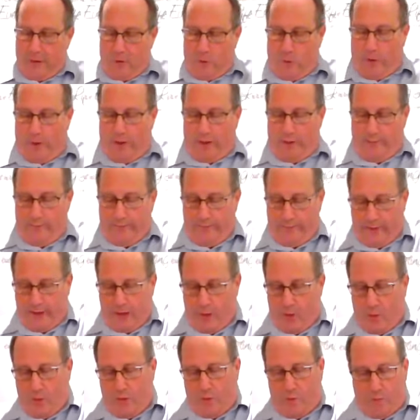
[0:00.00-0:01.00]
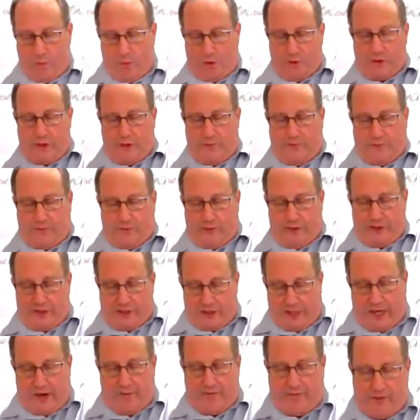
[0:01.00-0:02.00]
well, it will mercifully
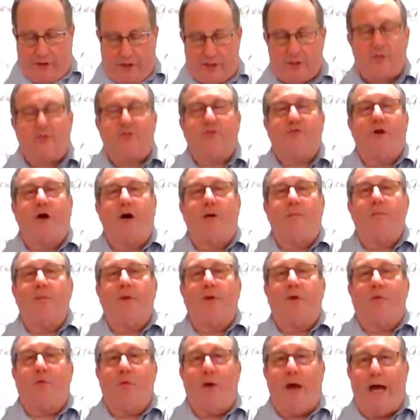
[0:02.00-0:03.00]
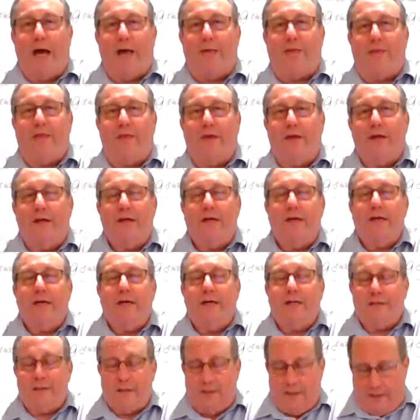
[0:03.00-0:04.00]
save us from the wrath
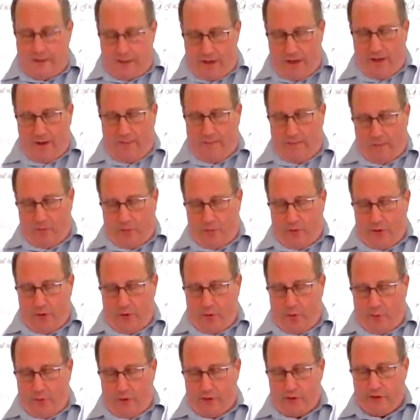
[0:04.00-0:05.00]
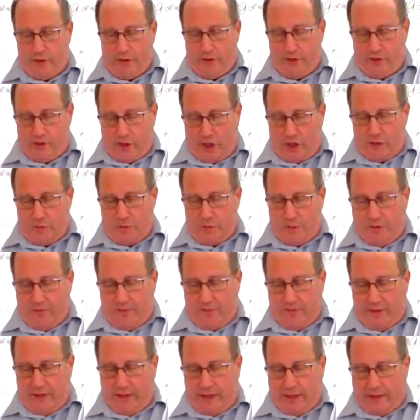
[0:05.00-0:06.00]
to come, or in other words, the judgment
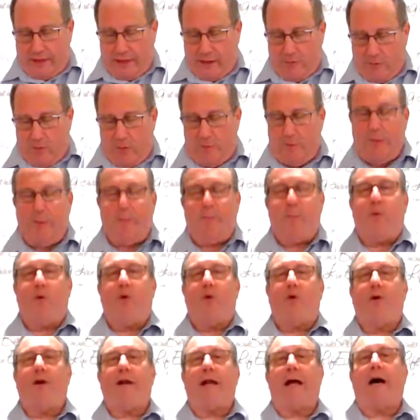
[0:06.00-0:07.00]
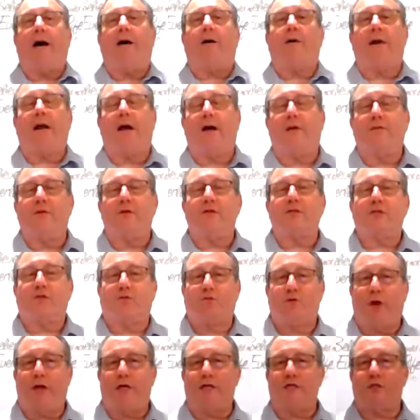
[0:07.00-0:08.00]
of God that will be poured out on this
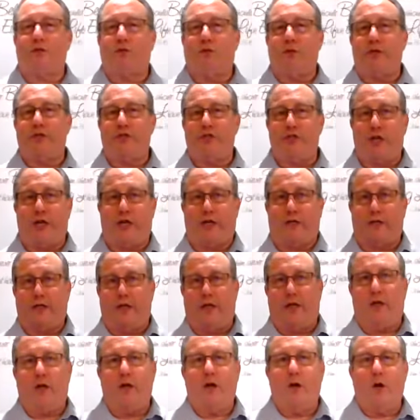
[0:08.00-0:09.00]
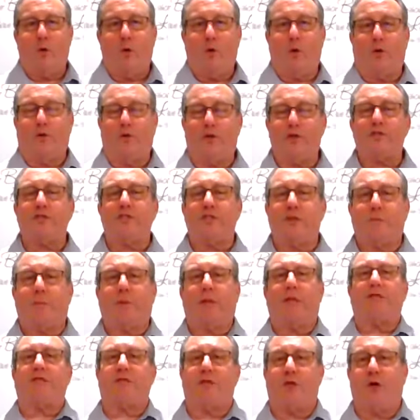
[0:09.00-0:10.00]
Christ rejecting world. This is the
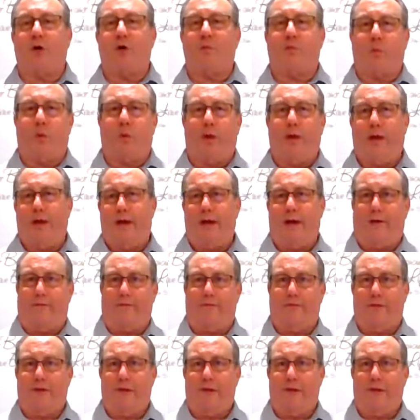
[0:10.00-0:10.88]
blessed hope we have.